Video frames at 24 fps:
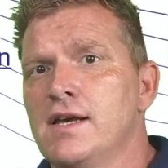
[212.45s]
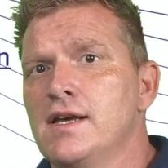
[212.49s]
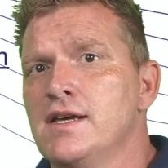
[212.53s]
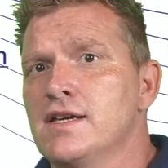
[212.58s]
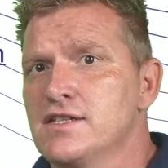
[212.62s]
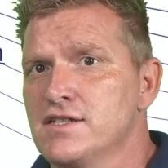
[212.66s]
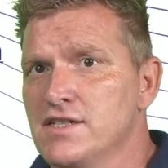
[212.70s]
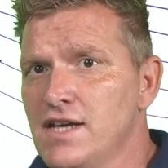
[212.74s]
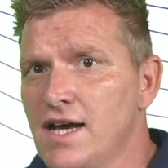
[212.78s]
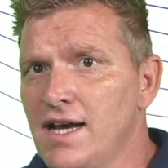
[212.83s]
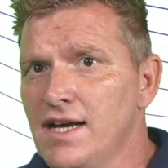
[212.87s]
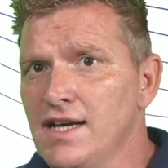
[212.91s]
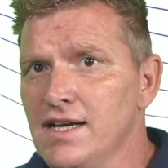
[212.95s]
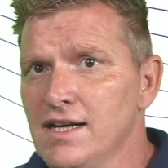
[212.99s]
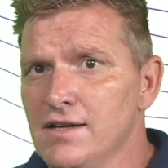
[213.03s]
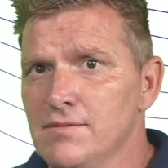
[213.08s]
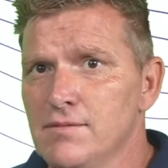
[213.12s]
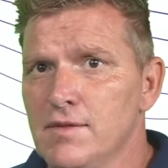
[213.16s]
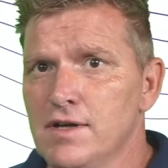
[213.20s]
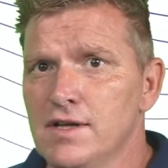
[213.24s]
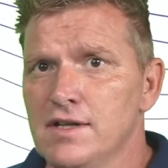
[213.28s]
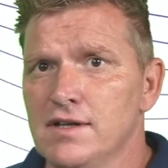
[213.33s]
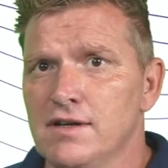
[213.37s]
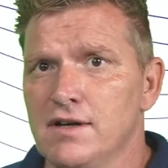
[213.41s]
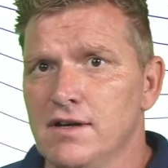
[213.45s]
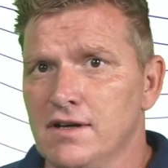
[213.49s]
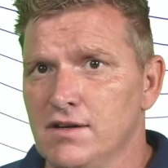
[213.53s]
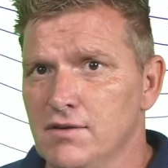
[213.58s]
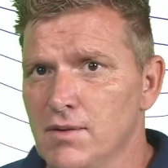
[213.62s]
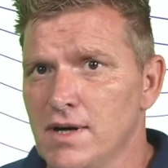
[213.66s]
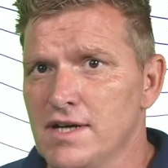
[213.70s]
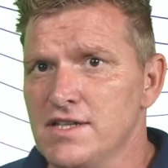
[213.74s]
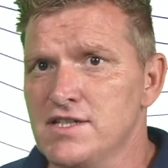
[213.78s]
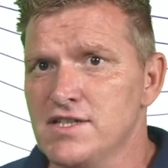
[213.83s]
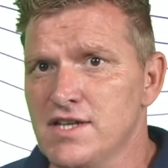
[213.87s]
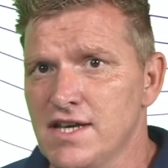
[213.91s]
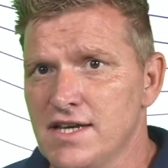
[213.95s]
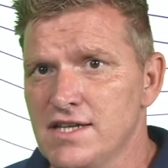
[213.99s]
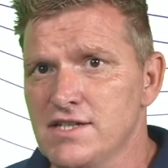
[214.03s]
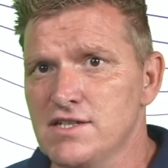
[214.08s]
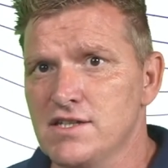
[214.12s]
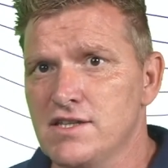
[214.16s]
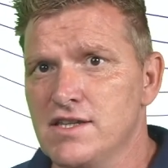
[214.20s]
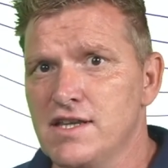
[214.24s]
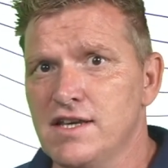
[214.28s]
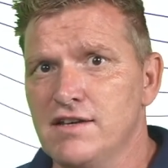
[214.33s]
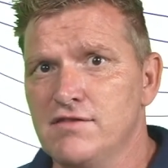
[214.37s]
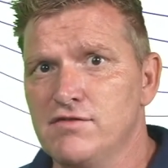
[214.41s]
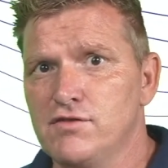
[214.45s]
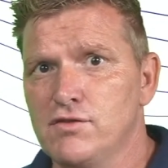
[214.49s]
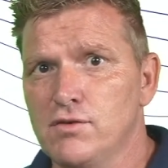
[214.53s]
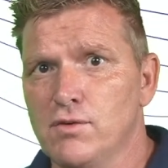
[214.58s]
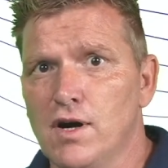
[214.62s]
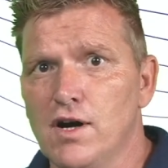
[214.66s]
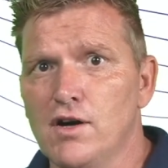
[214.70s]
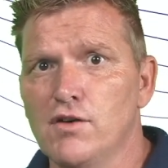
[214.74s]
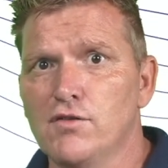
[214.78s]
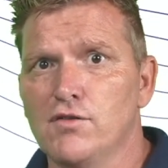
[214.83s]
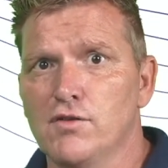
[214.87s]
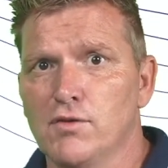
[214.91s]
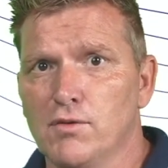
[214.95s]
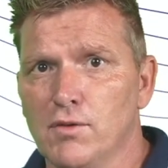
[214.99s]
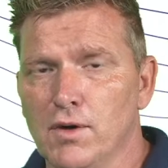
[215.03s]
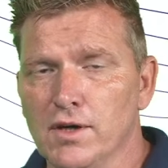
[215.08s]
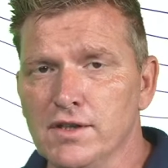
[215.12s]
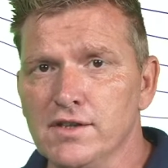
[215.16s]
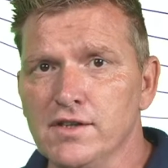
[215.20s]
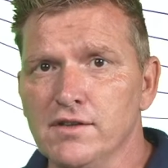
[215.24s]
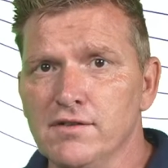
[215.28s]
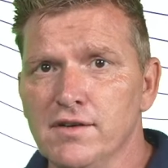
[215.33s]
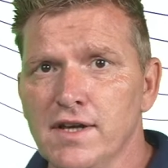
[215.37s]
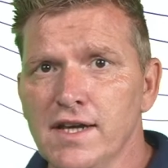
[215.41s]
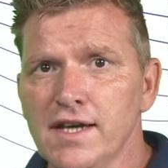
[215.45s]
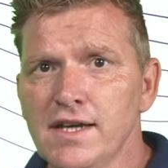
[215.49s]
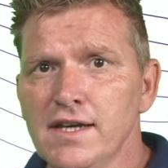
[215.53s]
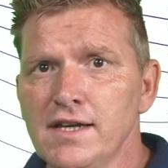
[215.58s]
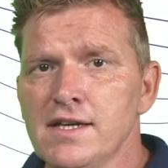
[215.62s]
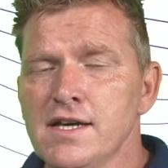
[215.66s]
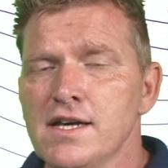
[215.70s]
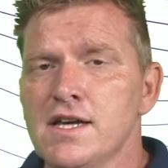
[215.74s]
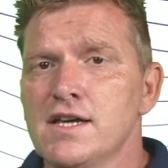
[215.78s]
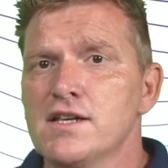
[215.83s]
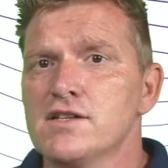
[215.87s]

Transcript: Cyclamen are quite sensitive to overwatering,